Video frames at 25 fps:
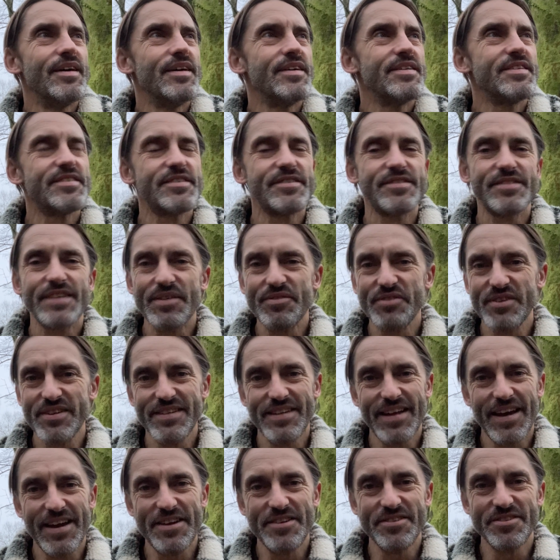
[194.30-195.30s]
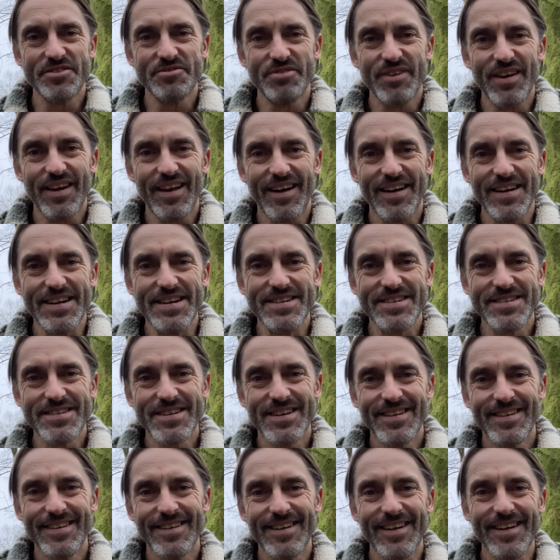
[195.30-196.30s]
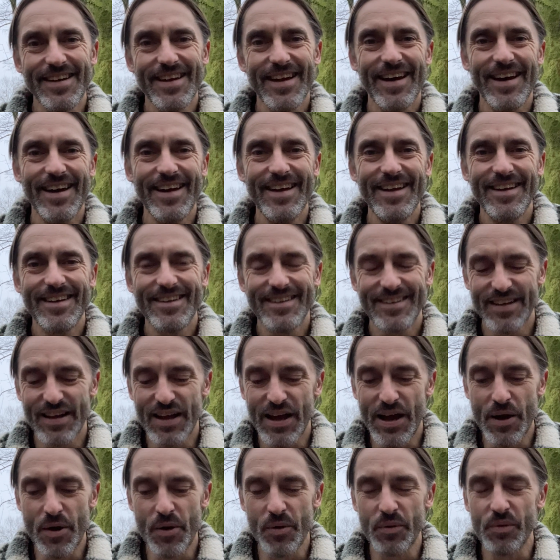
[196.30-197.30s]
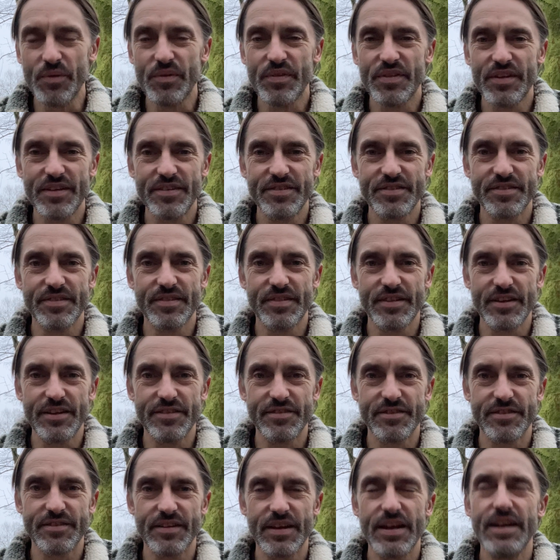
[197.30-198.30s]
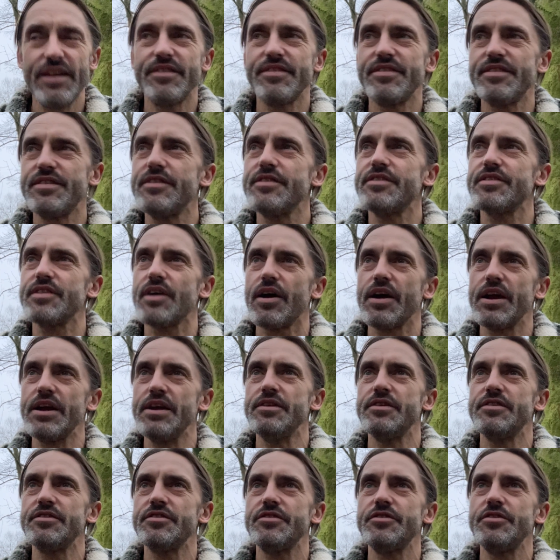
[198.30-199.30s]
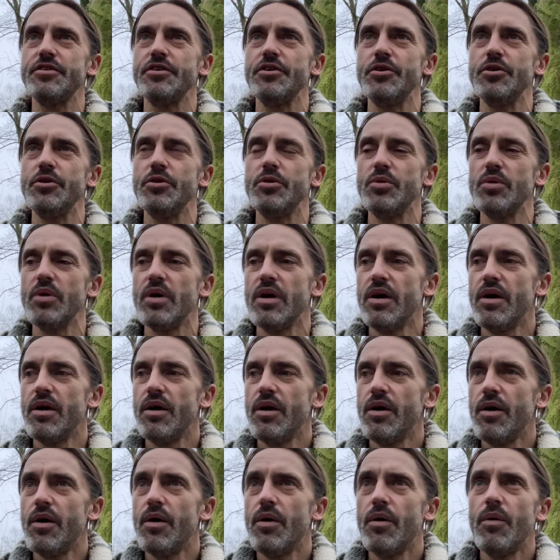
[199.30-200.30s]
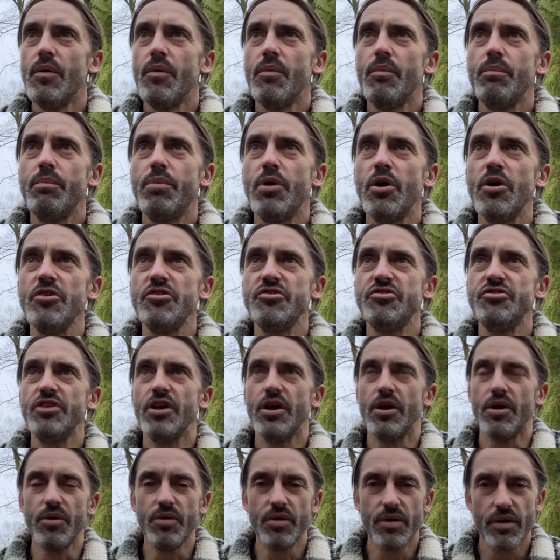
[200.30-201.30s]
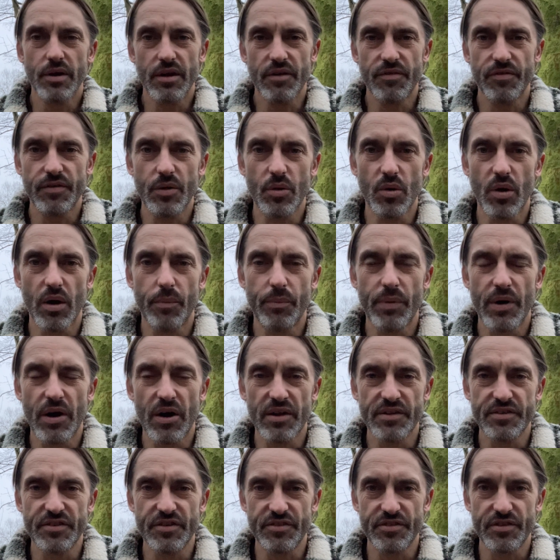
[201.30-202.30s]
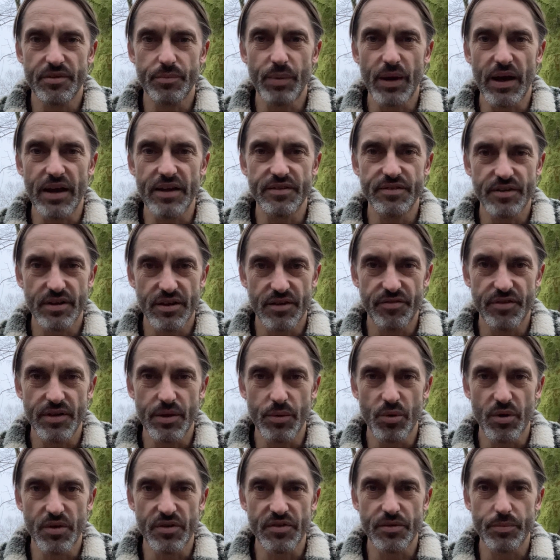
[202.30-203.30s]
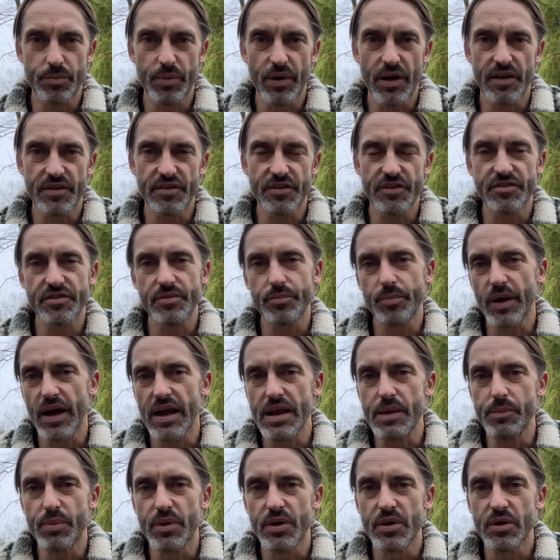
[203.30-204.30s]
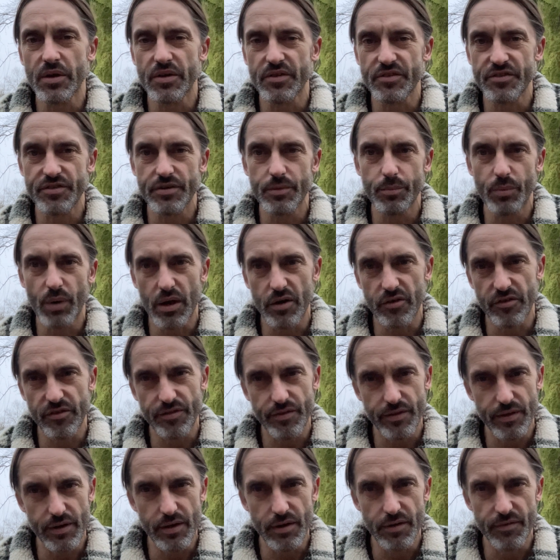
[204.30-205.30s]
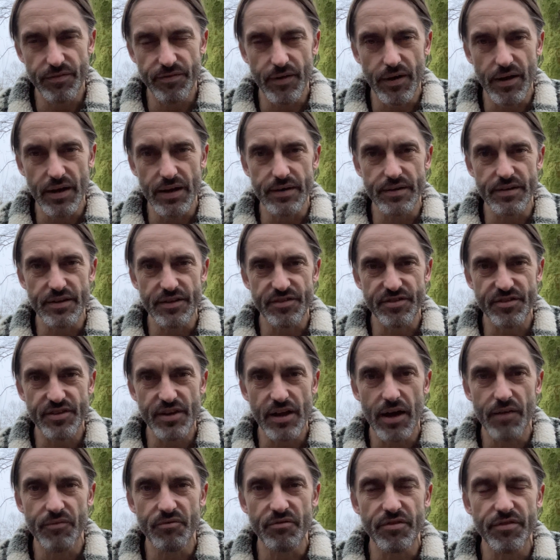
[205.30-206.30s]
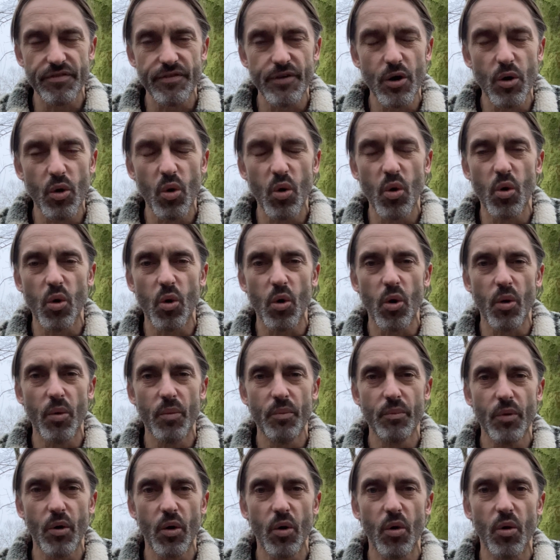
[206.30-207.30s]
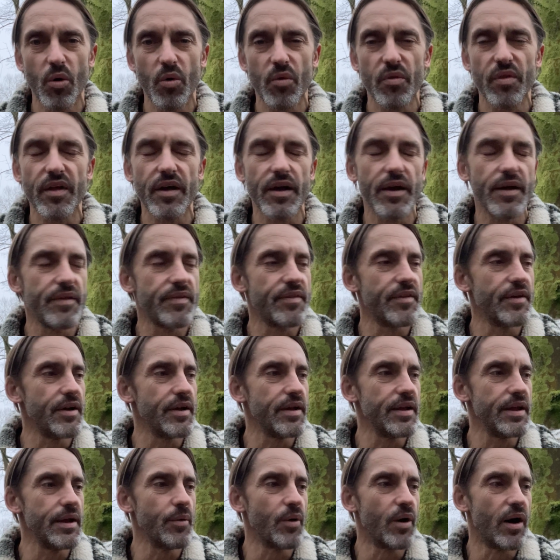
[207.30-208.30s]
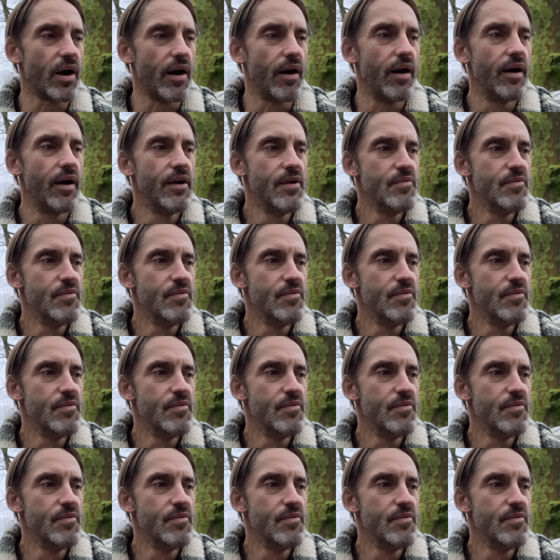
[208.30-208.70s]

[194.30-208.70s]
seven days of light okay now this this is designed to push you if you are participating if you want to participate but not so much that you find discomfort or or that that you are